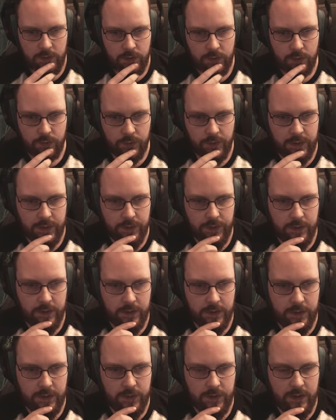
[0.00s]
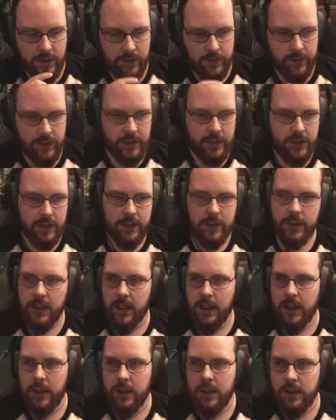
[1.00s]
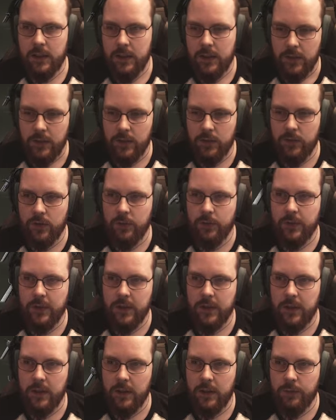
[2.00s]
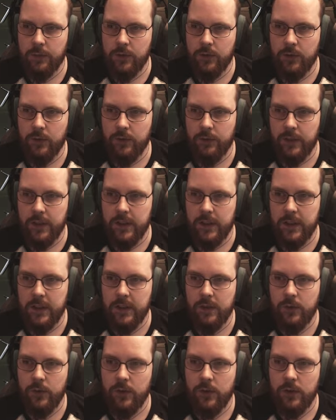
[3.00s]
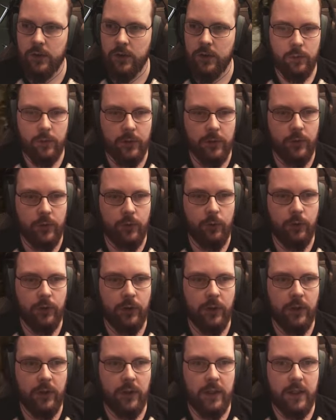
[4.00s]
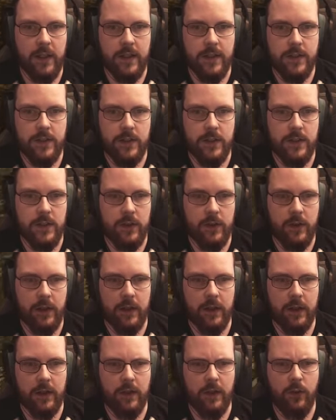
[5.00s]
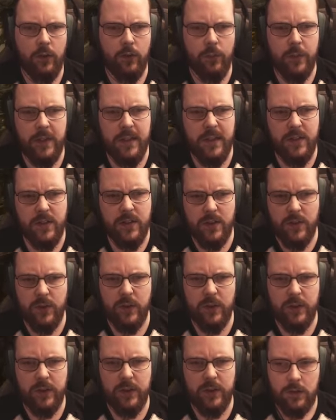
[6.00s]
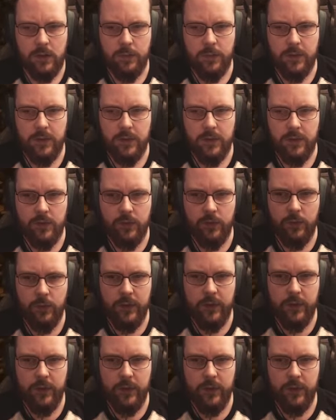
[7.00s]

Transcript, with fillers: strength and dexterity, yeah. Not something that I'm using right now, but cool nonetheless. Okay, can I open this door? I mean, there's a